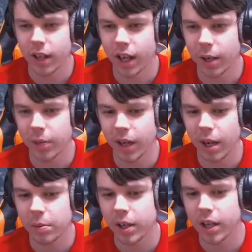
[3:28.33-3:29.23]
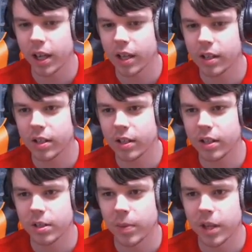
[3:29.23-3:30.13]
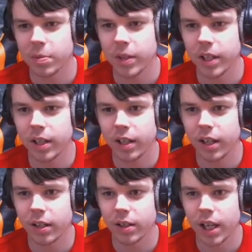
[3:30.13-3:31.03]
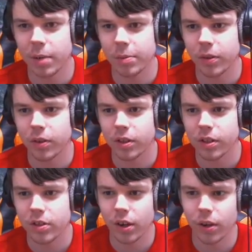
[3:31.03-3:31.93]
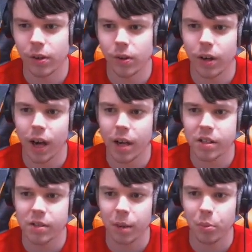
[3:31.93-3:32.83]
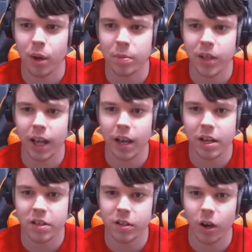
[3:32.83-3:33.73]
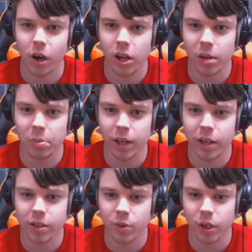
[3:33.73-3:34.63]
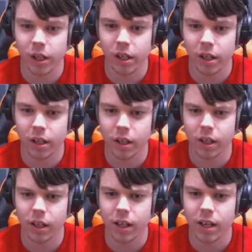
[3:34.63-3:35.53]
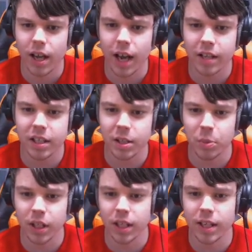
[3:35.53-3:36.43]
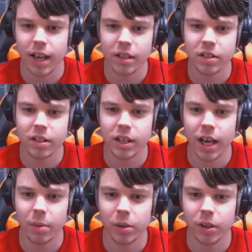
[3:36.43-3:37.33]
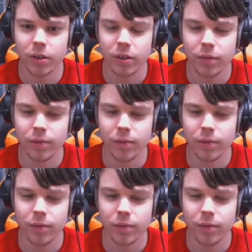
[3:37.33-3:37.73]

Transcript: And I'm like, I'm gonna get some XP and kill Diablo. So I prepped Chaos all on players 1. I TP'd next to Diablo.